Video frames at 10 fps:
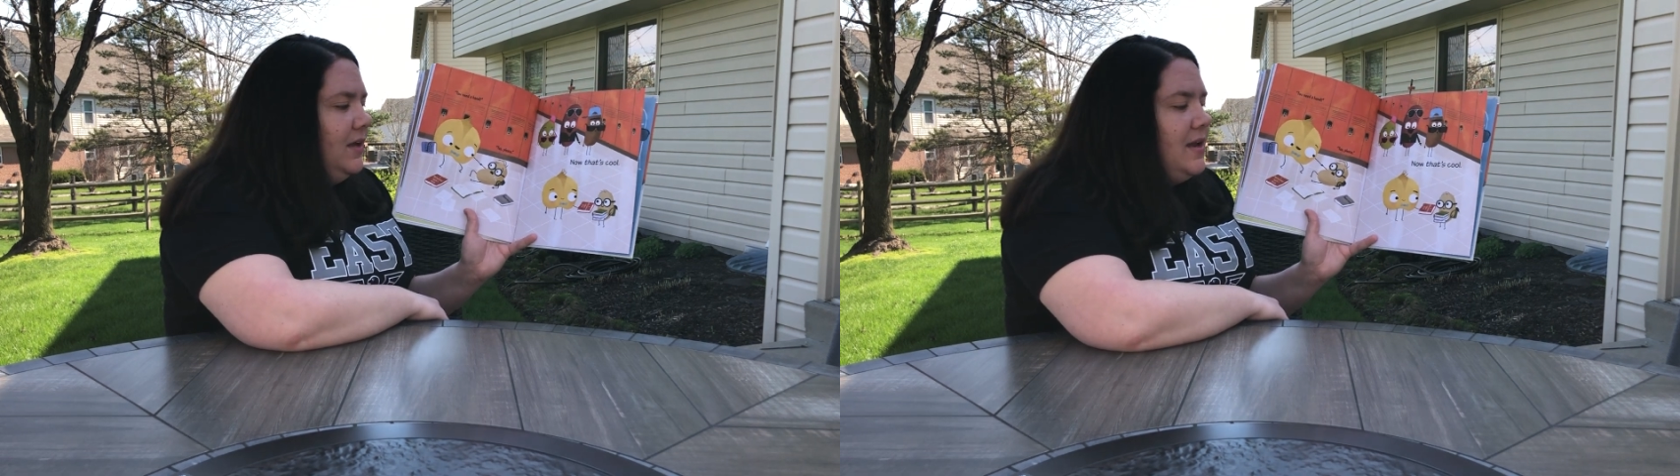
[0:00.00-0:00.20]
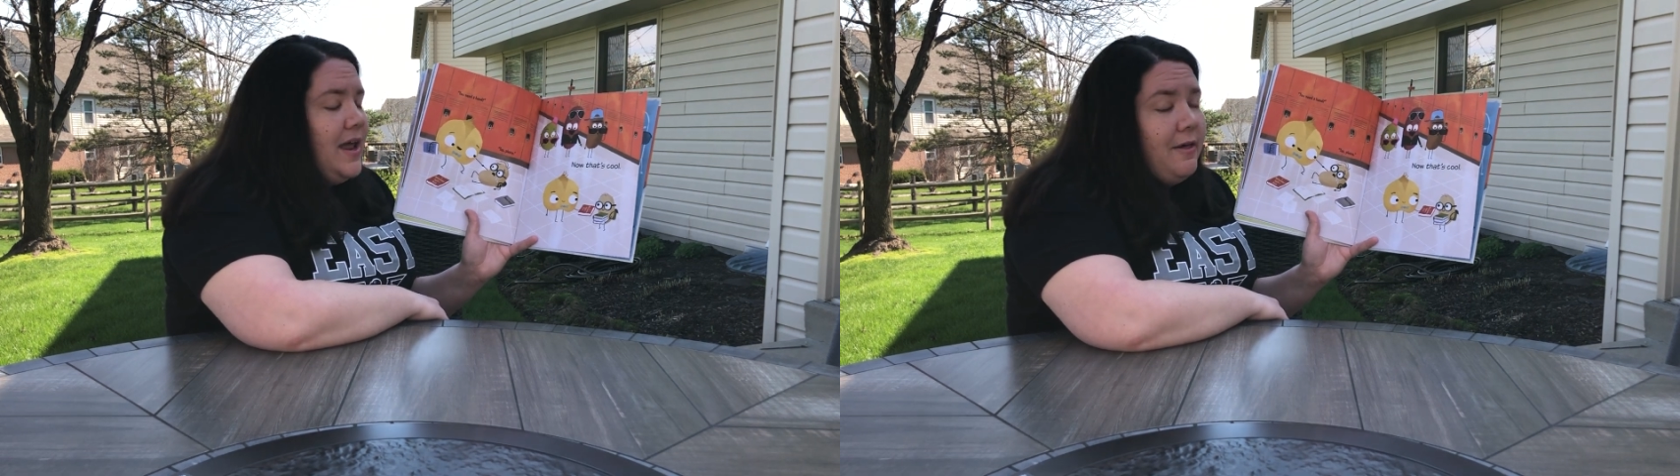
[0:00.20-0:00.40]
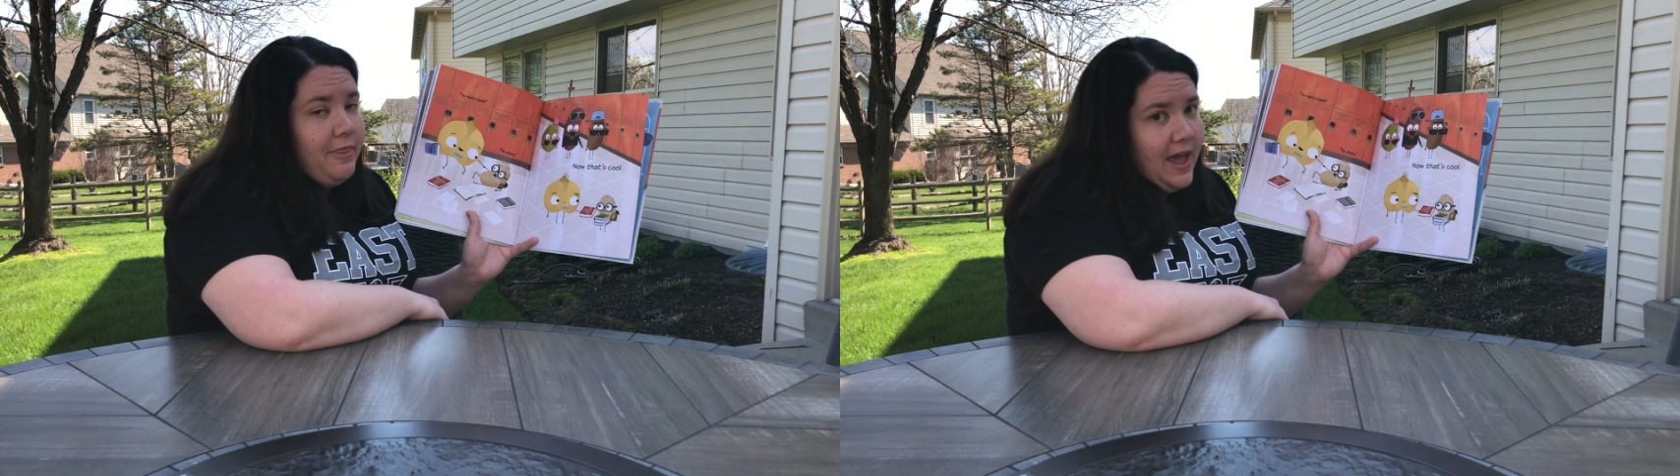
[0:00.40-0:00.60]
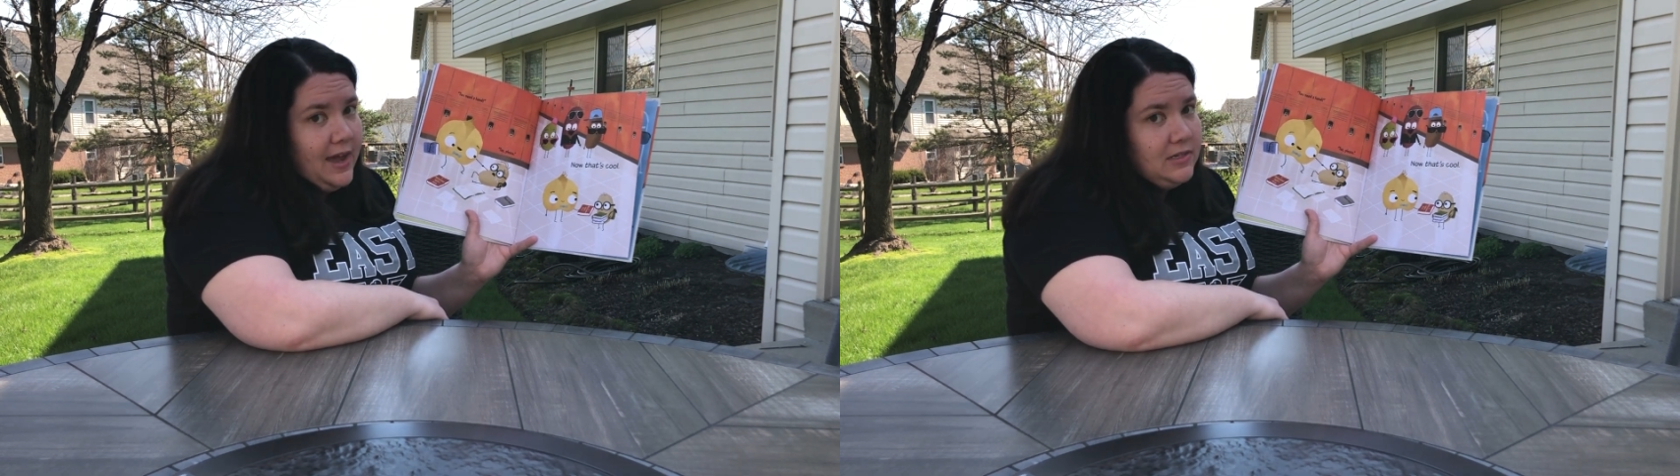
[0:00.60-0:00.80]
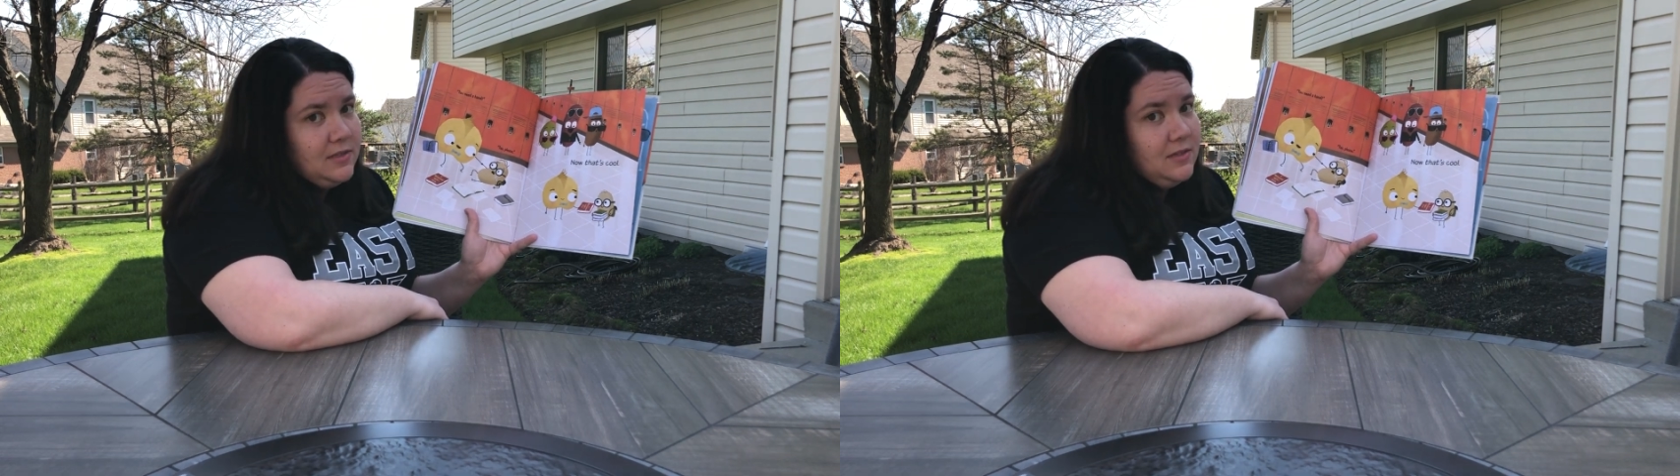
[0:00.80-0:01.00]
Now
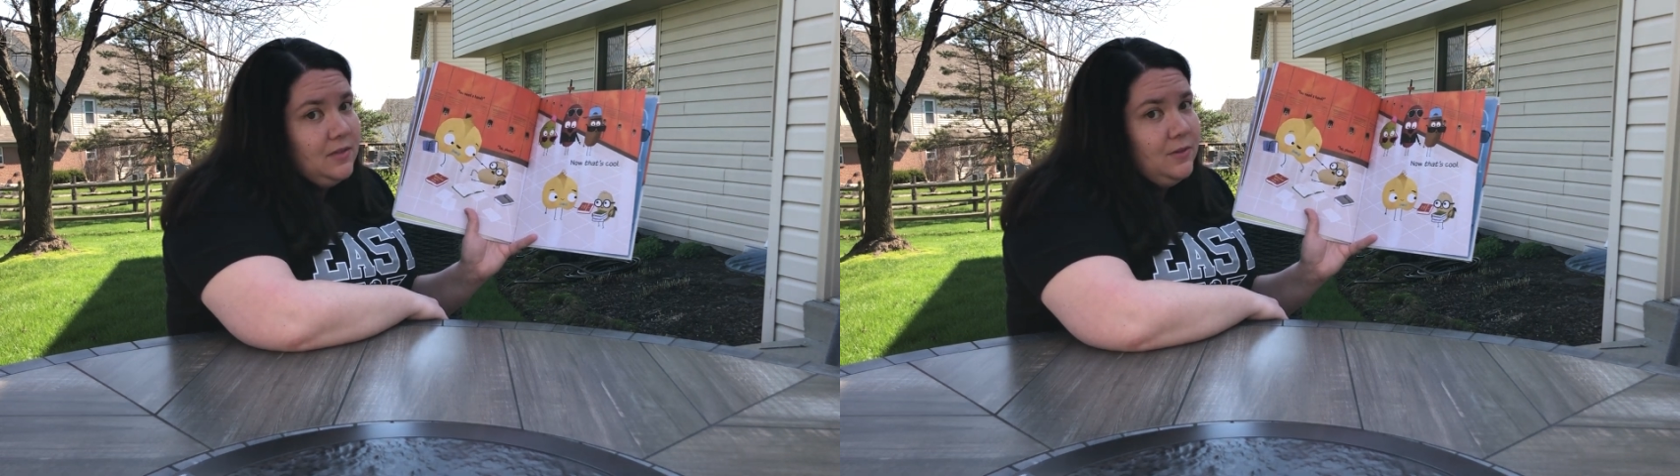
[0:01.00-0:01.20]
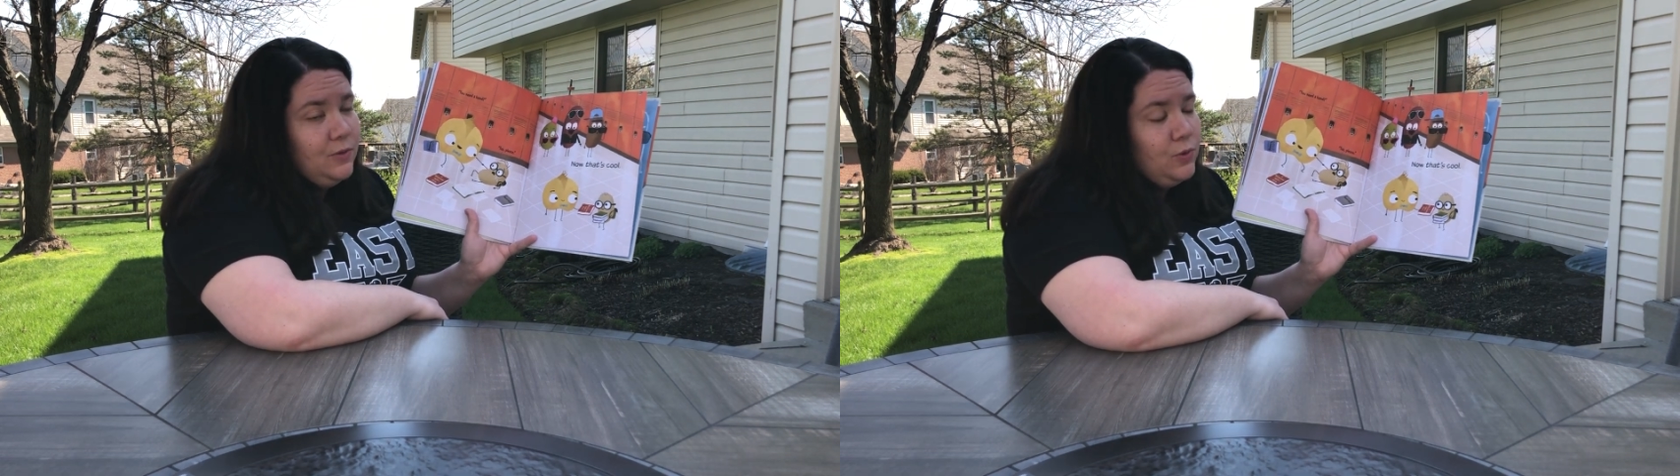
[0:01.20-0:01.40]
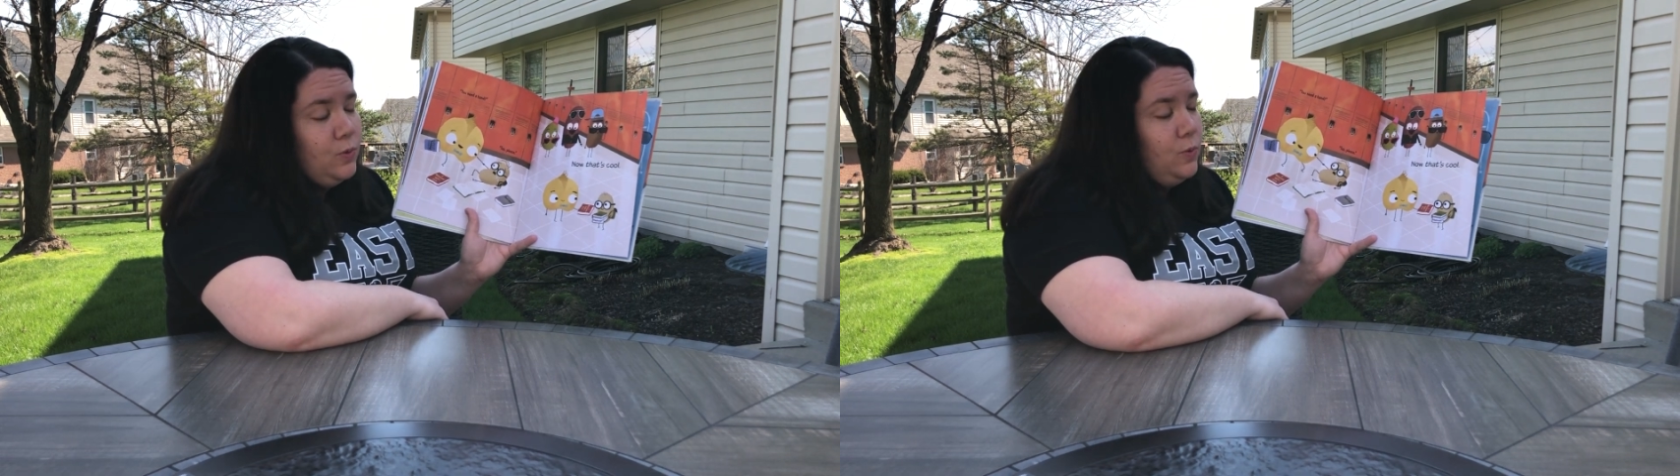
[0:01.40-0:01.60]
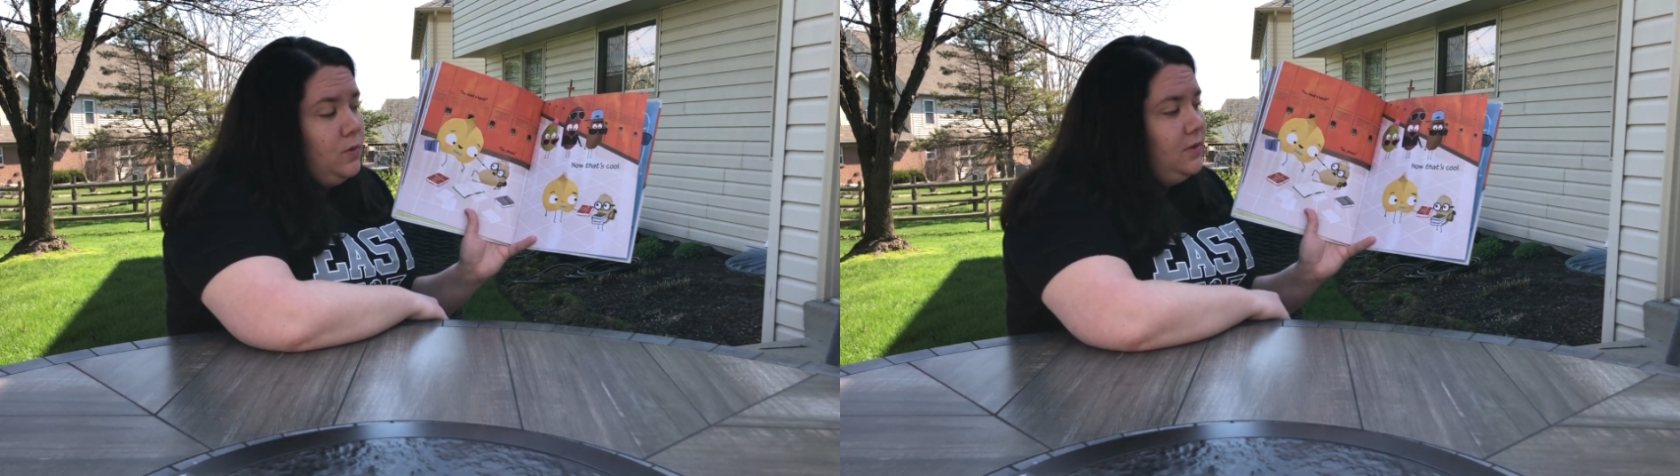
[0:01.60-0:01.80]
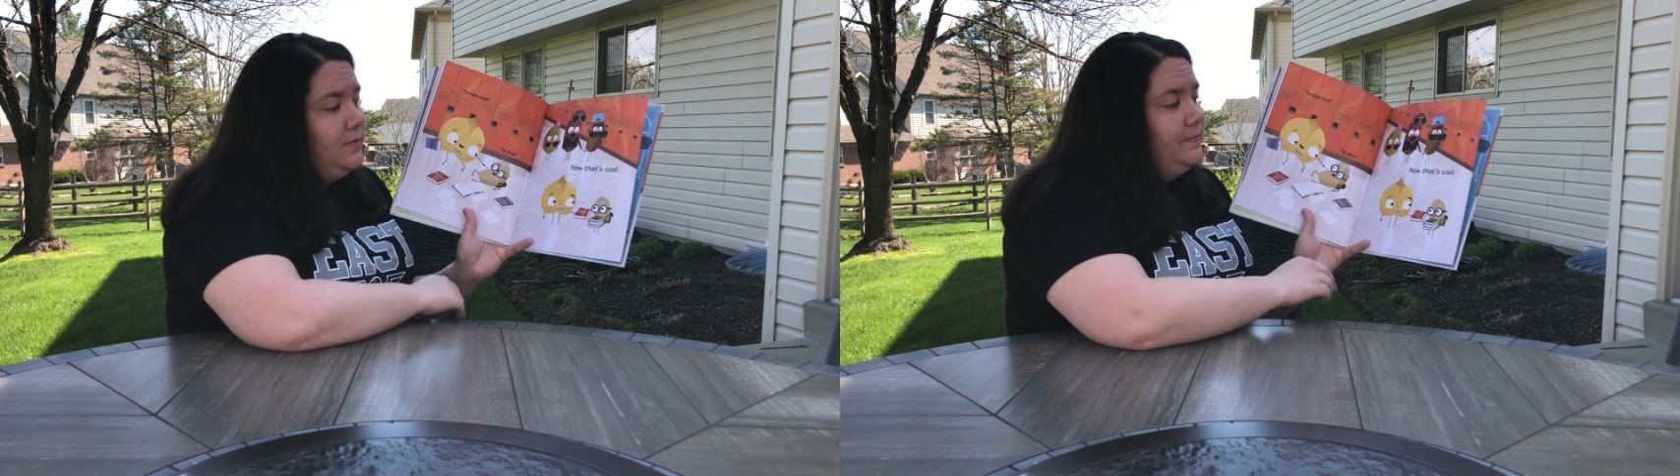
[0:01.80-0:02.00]
that's
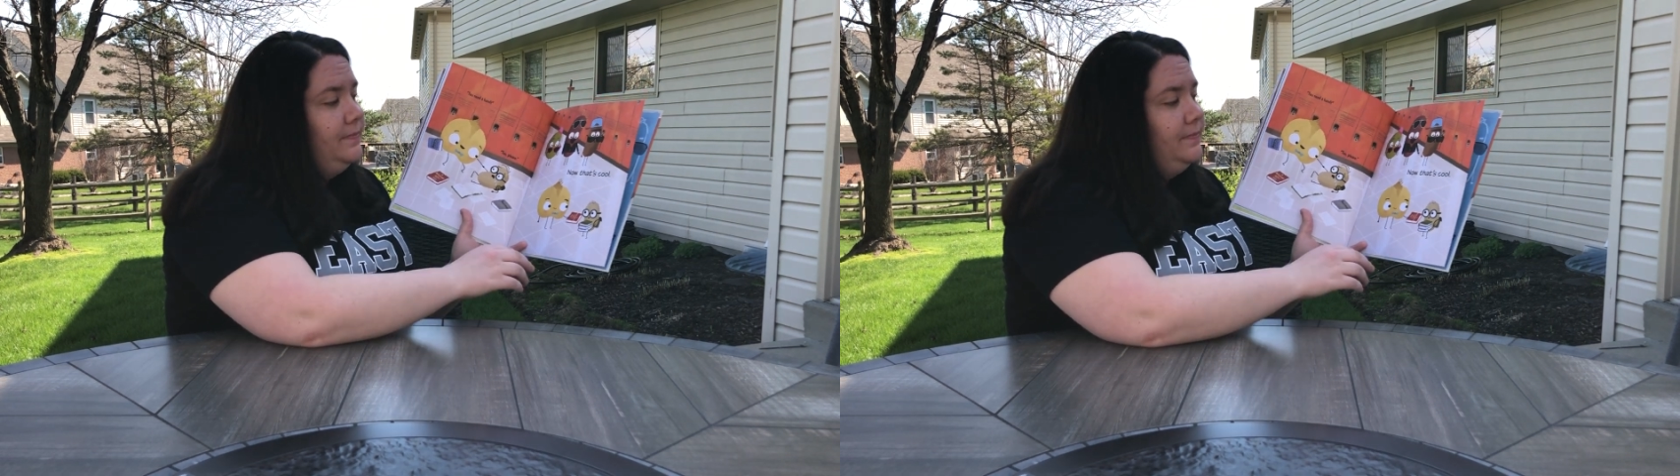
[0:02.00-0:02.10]
cool.